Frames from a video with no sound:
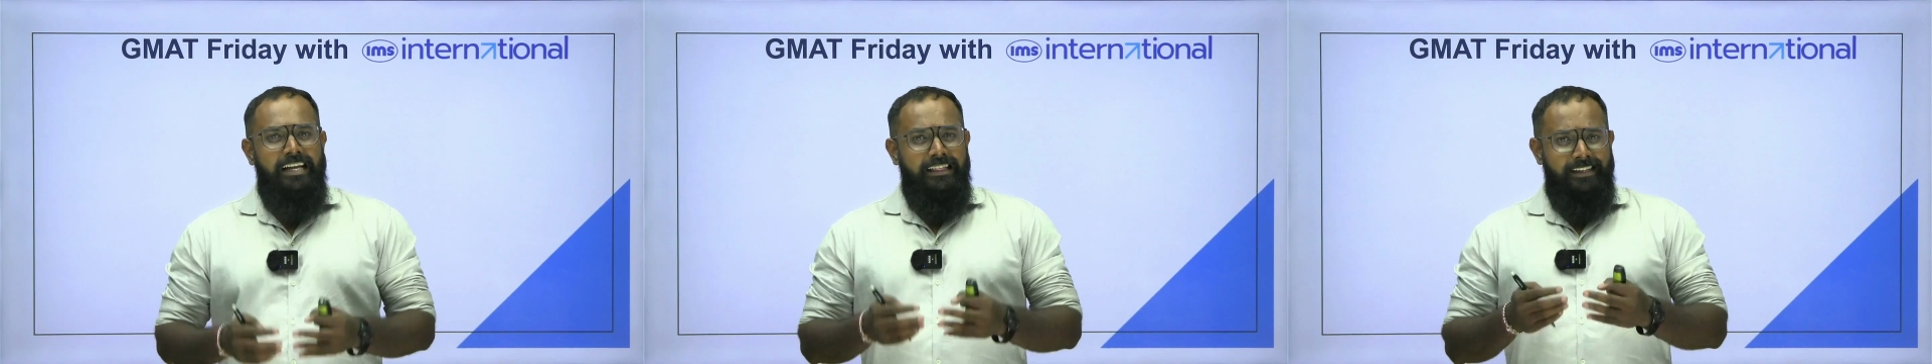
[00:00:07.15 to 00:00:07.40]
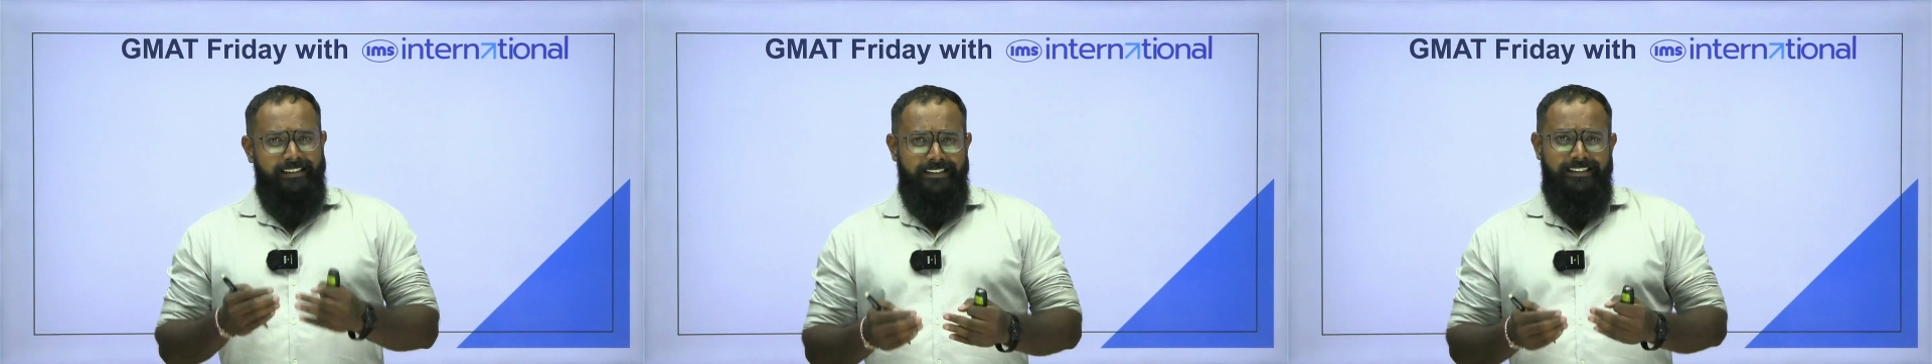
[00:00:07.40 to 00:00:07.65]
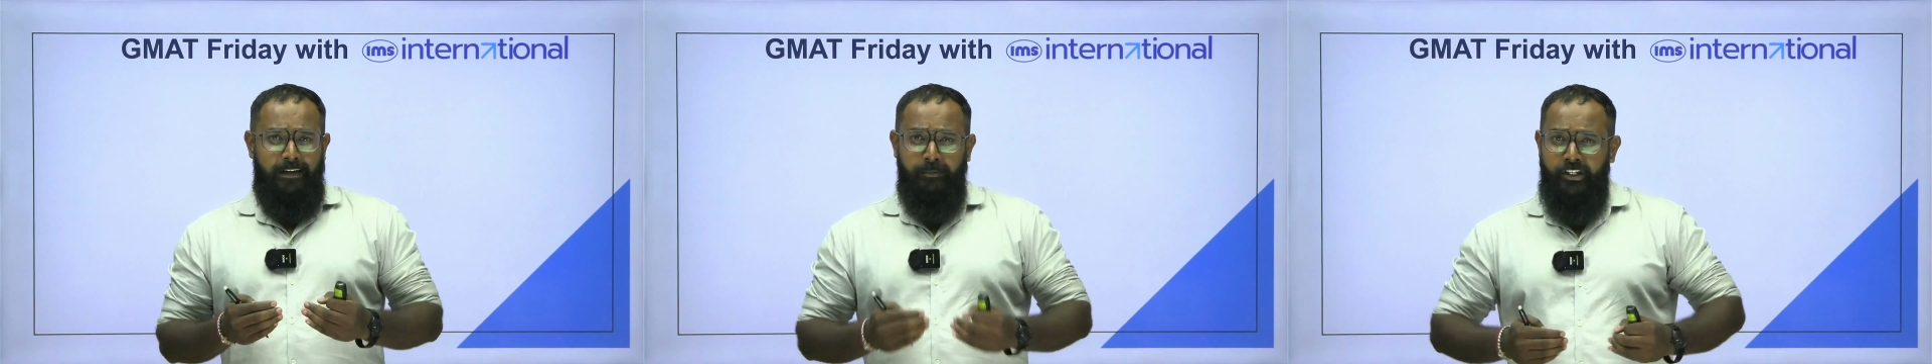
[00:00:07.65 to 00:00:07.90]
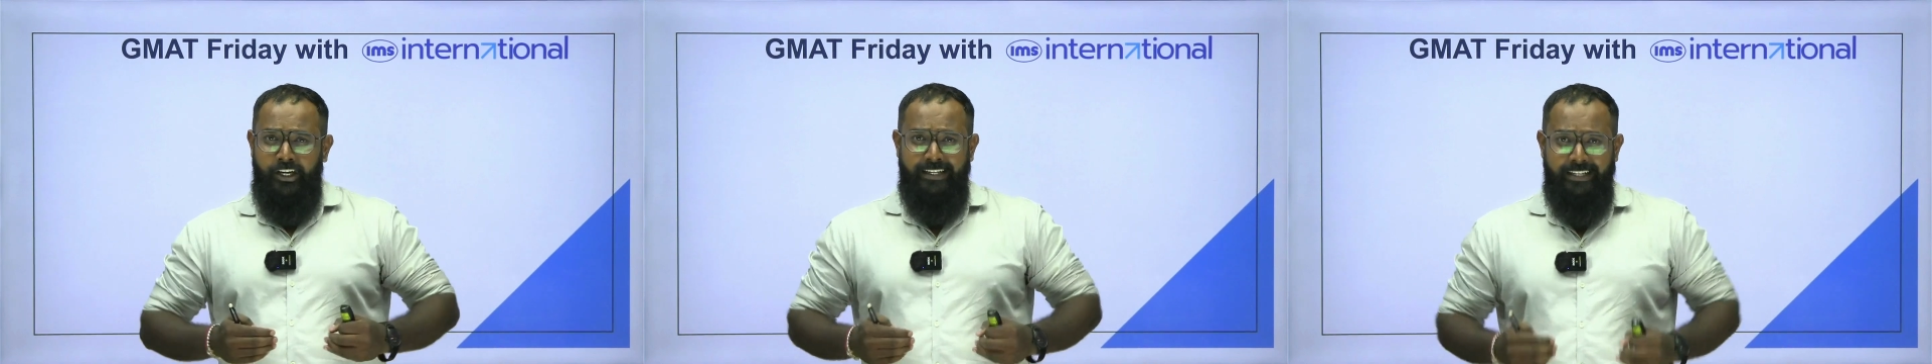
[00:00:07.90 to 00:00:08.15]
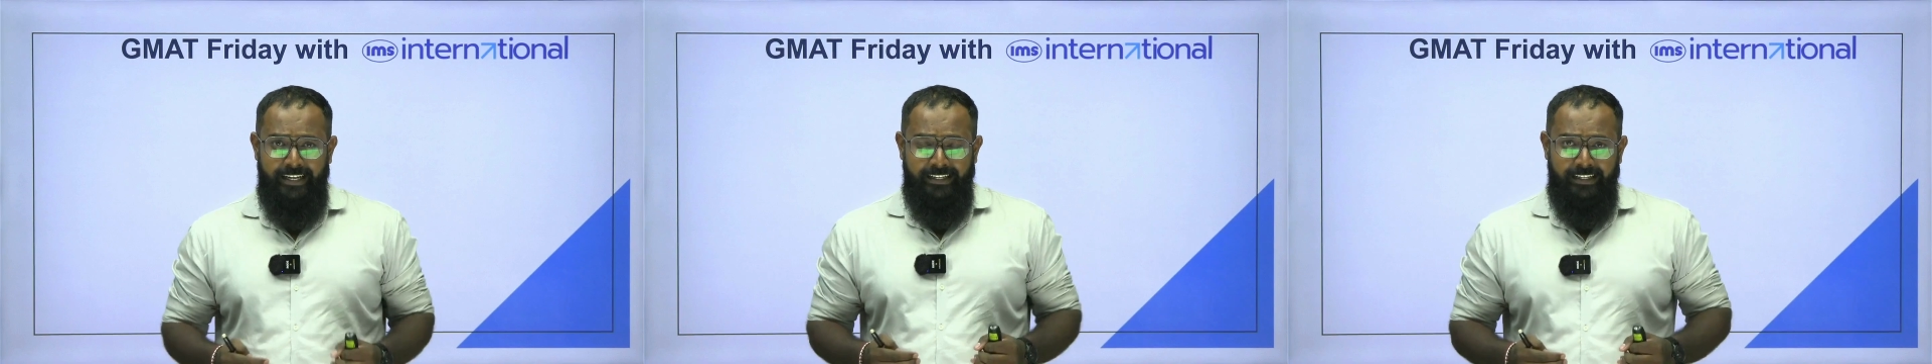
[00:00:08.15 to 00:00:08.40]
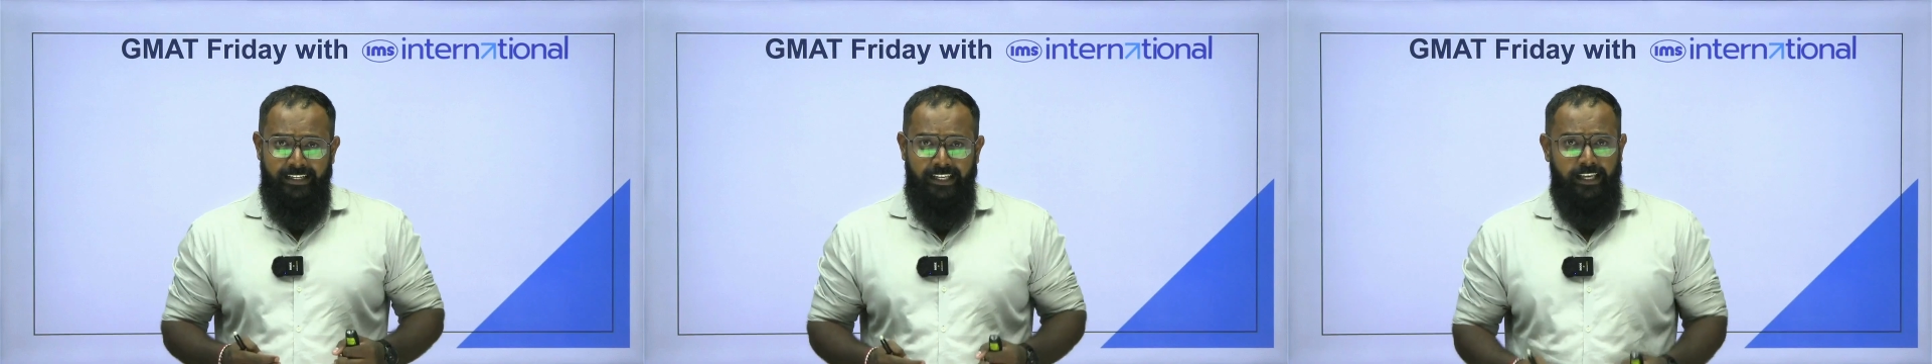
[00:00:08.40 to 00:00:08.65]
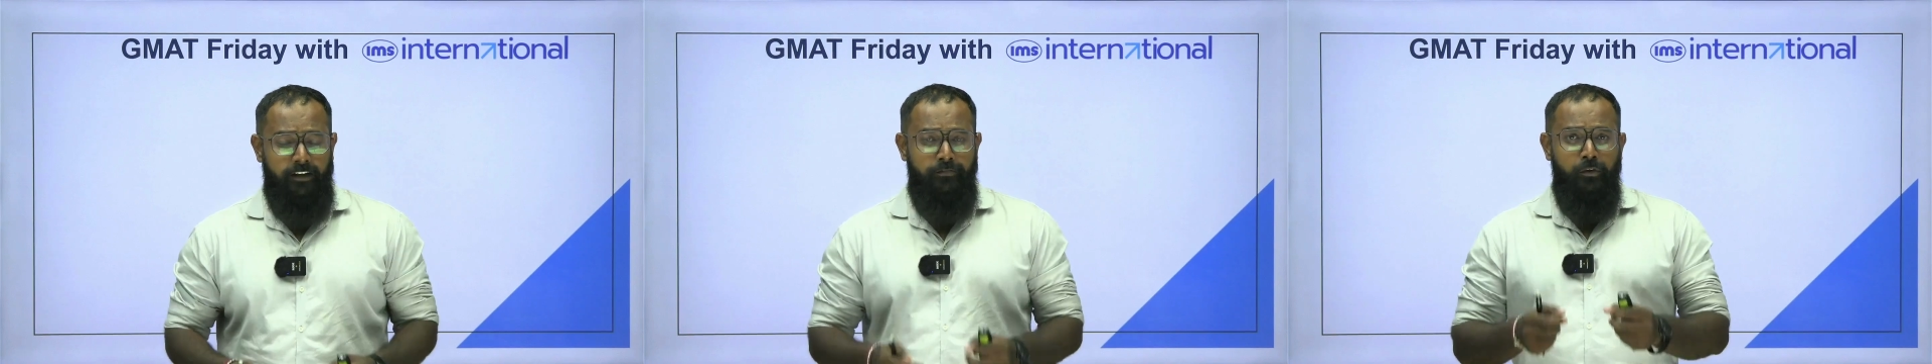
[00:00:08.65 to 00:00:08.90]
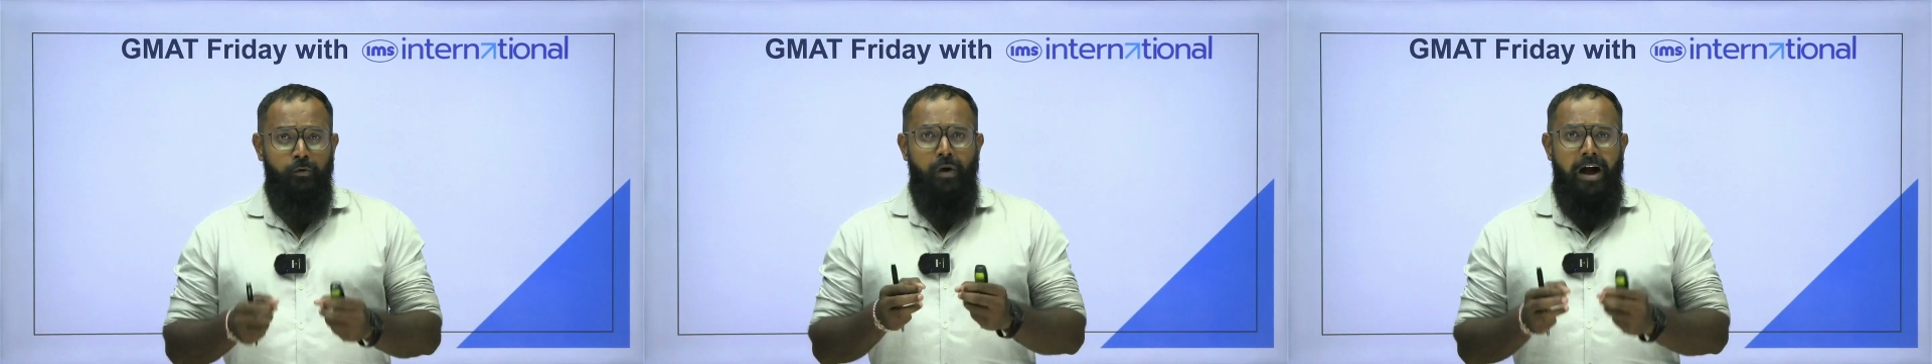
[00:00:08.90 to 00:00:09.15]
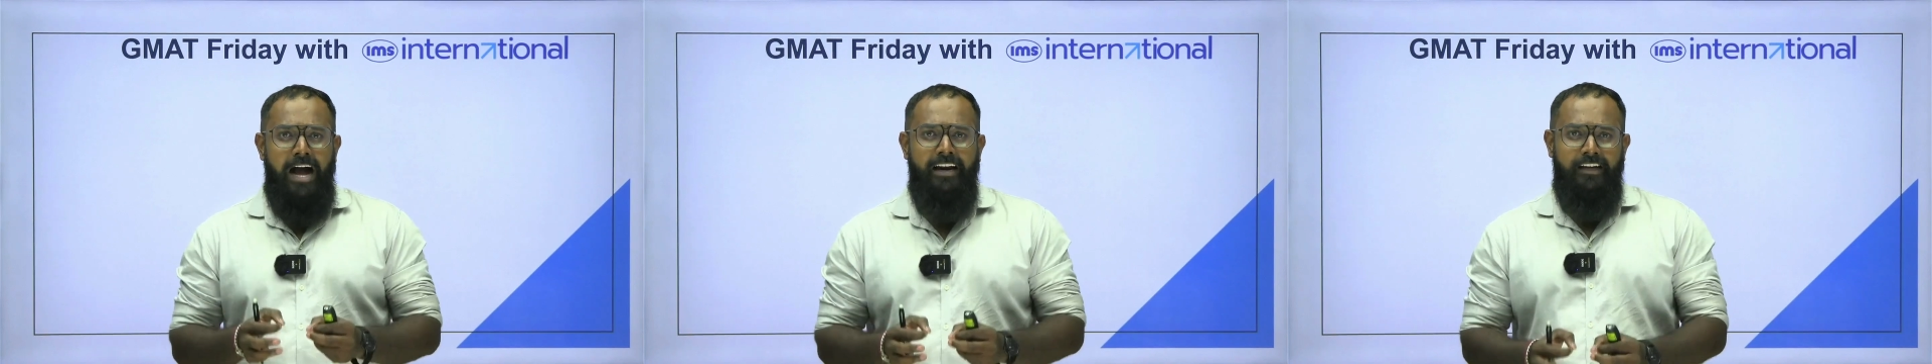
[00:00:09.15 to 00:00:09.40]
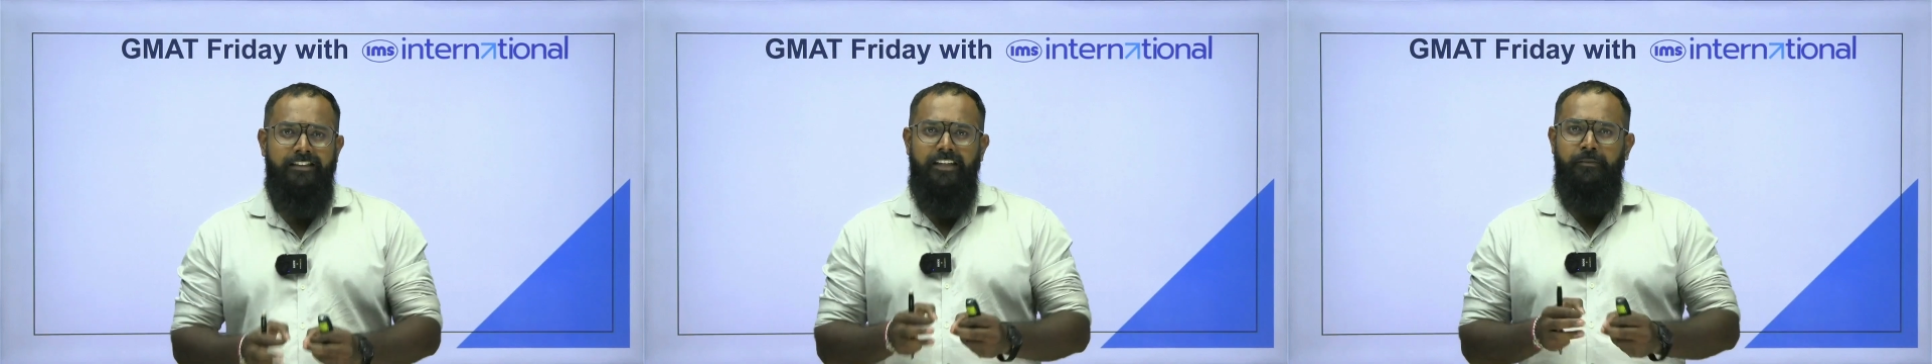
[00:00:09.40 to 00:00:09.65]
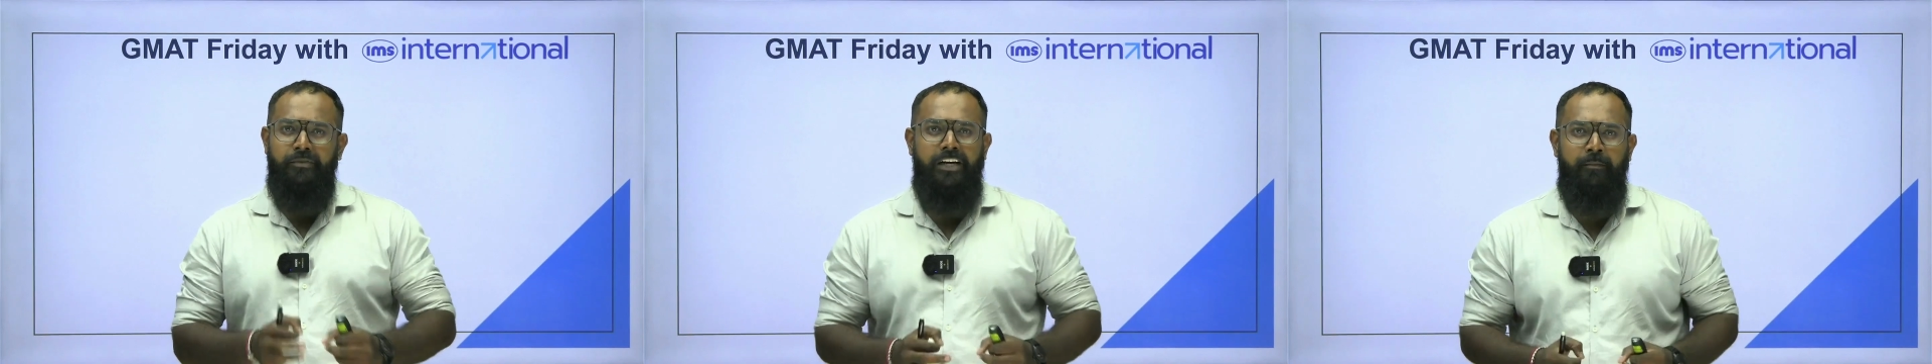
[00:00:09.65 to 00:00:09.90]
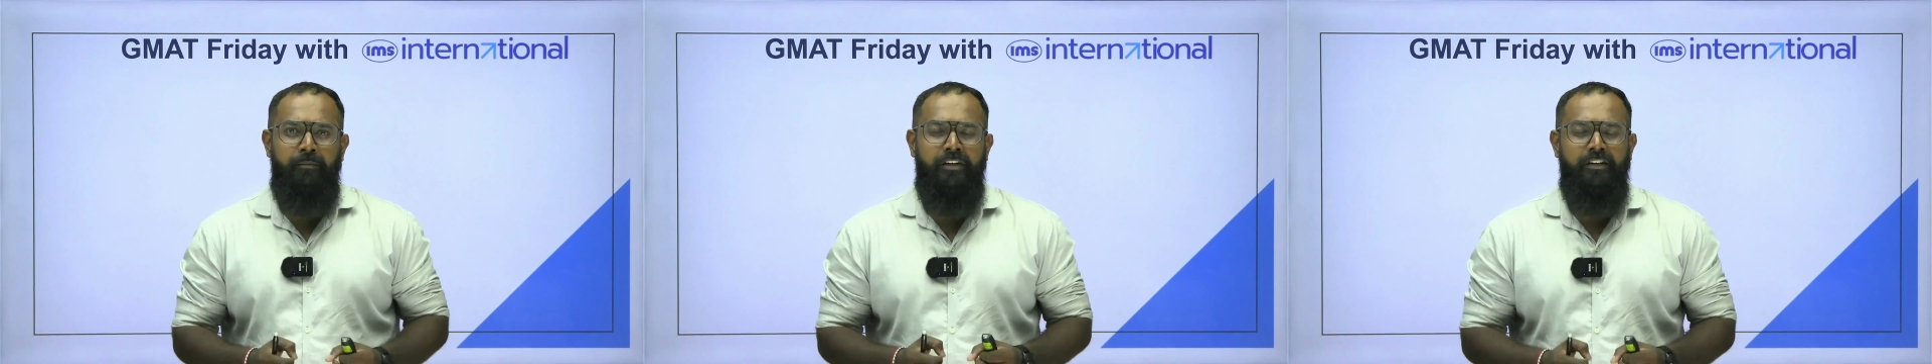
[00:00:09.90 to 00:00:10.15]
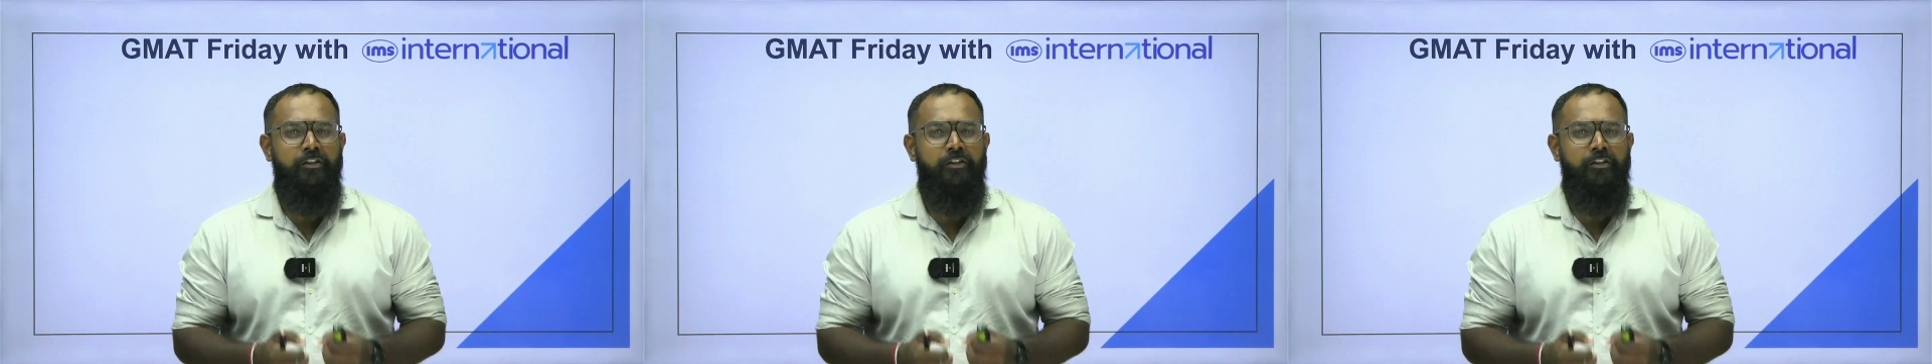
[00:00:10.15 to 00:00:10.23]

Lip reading: This is Abhishek Day. If you are a subscriber,